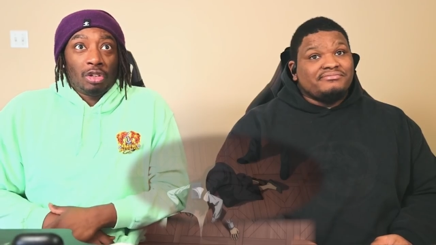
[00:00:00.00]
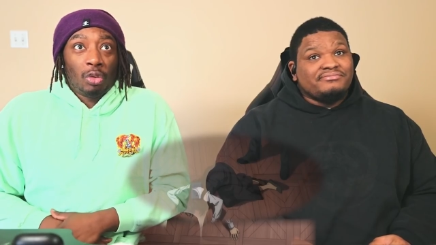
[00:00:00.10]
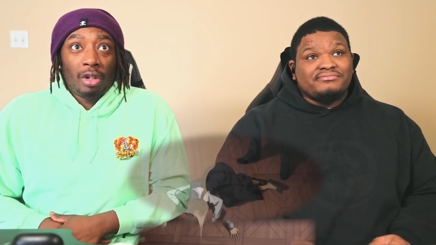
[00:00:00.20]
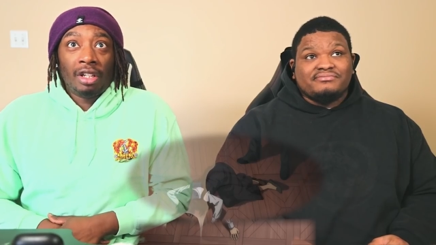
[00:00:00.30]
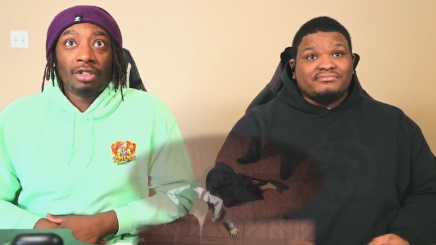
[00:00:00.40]
Speaker 1: to
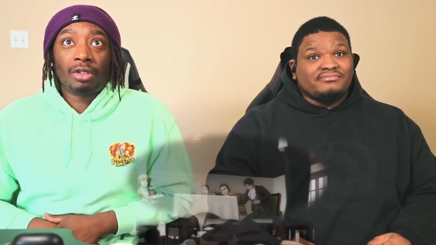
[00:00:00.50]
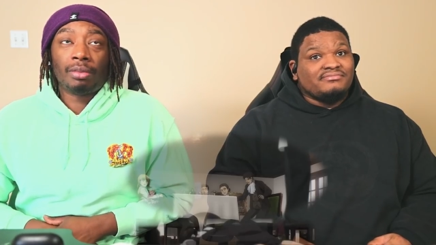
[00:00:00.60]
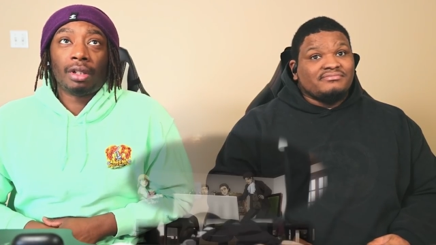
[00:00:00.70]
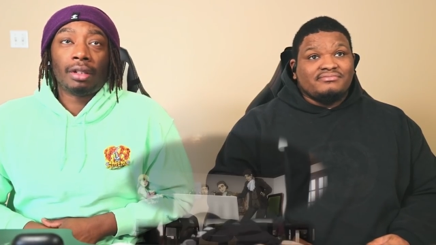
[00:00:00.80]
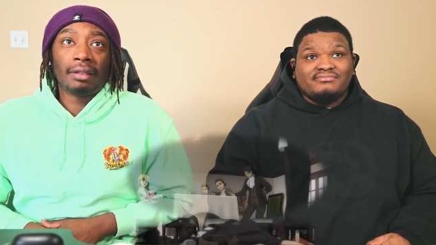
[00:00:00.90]
a hundred,
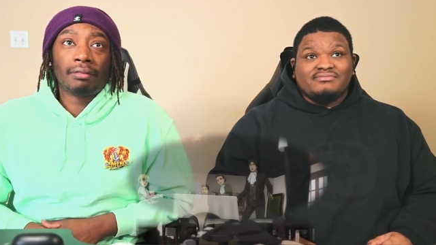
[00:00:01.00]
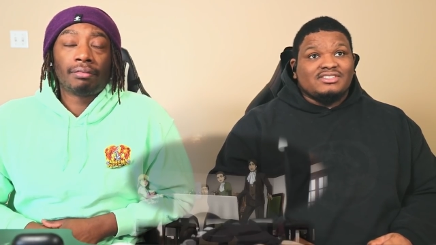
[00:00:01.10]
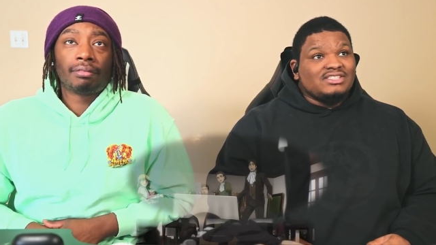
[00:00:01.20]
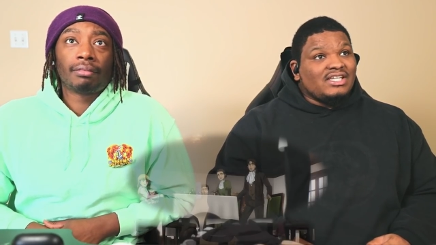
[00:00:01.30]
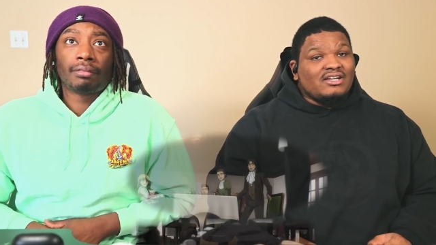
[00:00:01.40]
bro.
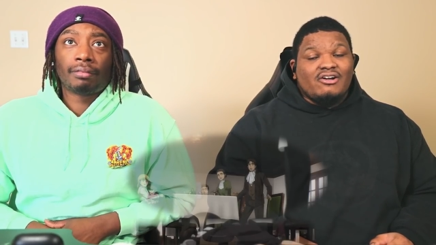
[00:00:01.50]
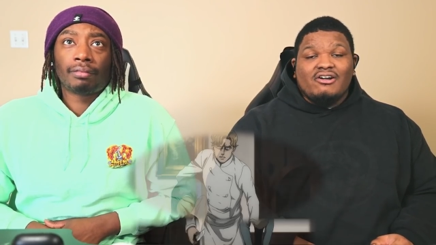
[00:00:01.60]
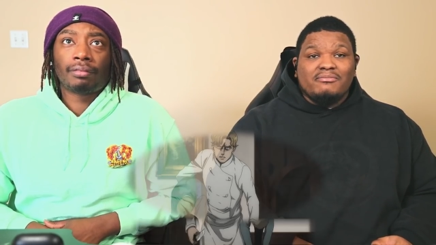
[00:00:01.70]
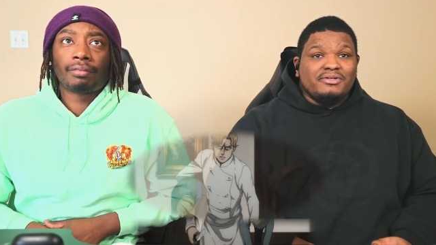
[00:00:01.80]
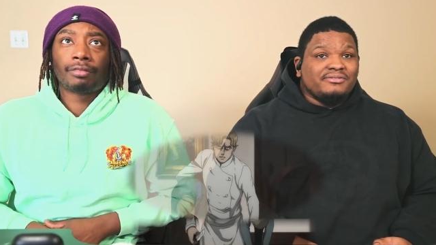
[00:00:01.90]
Speaker 2: That
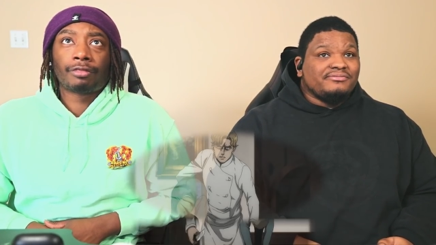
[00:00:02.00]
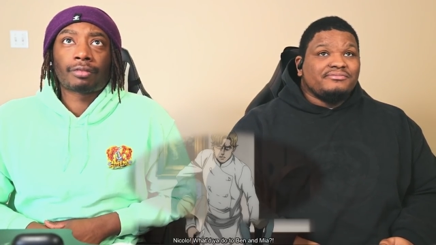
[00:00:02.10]
karma.